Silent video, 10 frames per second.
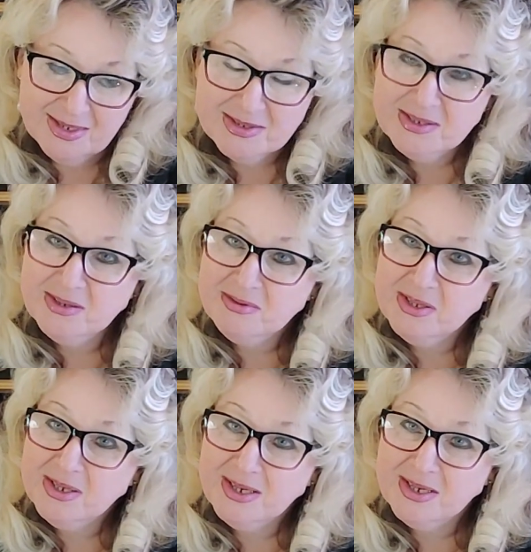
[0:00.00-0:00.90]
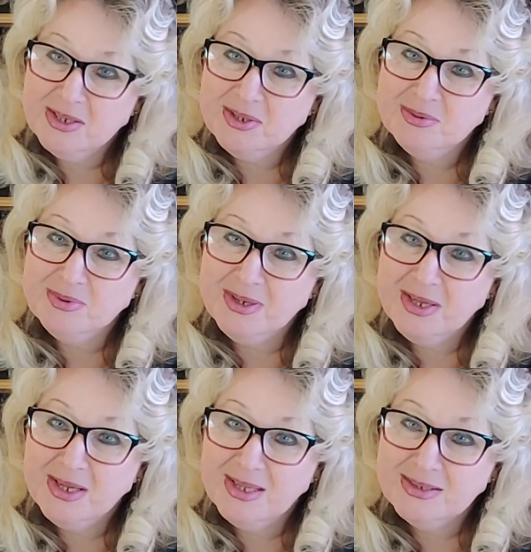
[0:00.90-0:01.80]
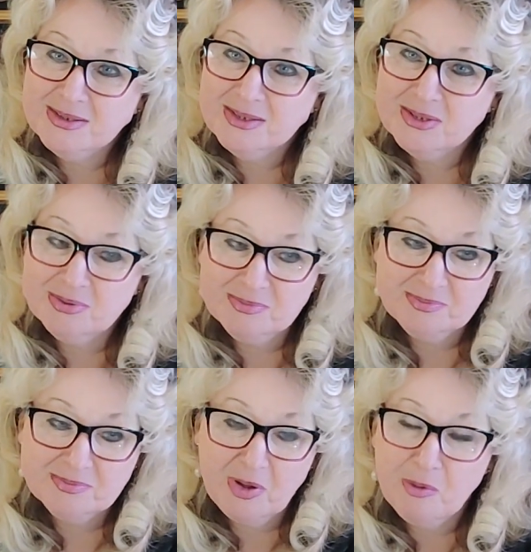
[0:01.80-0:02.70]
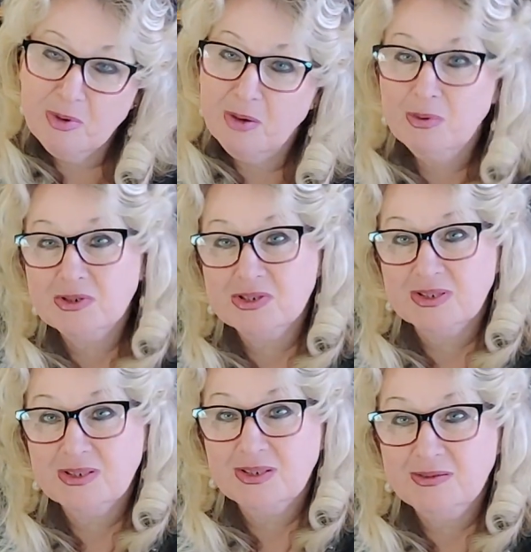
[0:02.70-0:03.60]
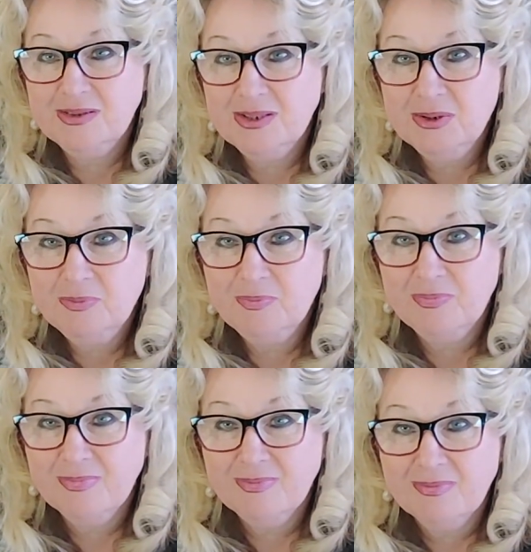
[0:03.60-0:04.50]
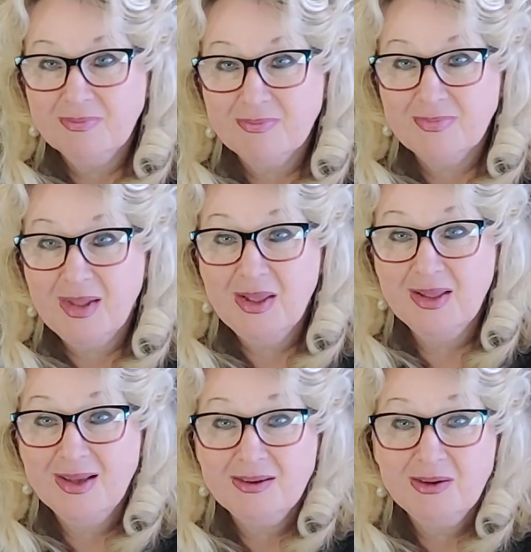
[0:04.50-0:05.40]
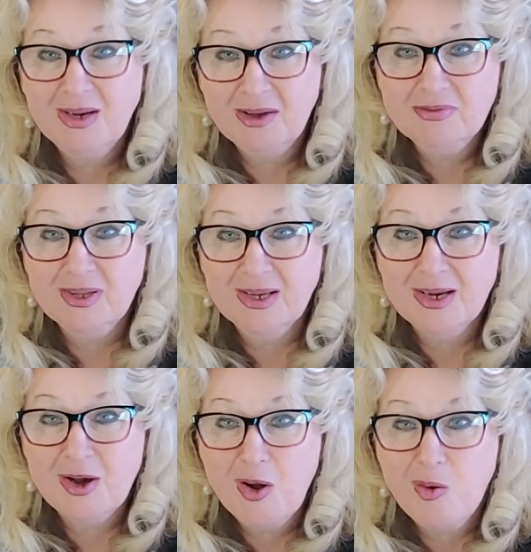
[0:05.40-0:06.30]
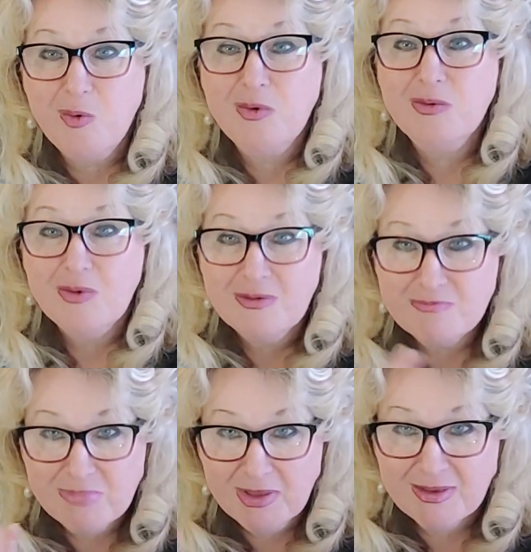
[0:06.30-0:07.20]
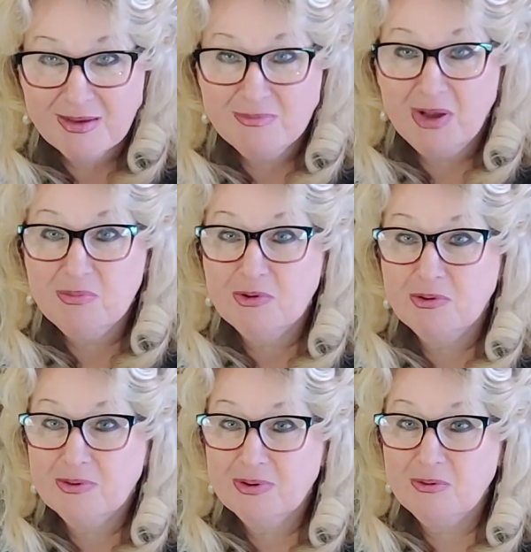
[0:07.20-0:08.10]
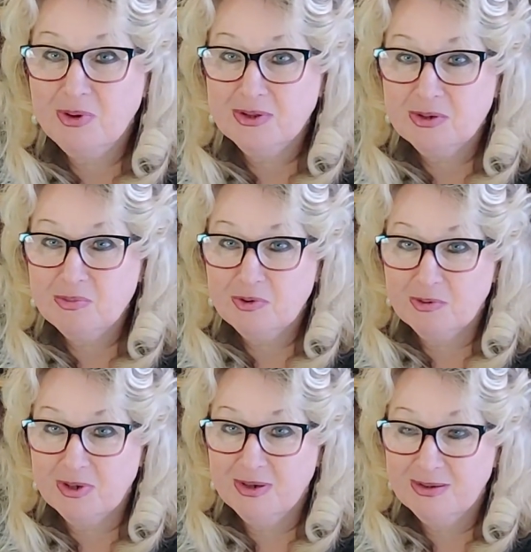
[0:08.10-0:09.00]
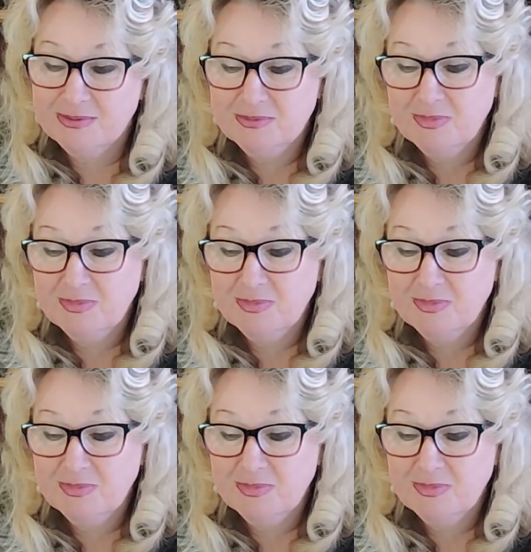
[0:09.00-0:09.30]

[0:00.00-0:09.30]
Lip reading: It's evening and we are watching TV, laughing. My water broke.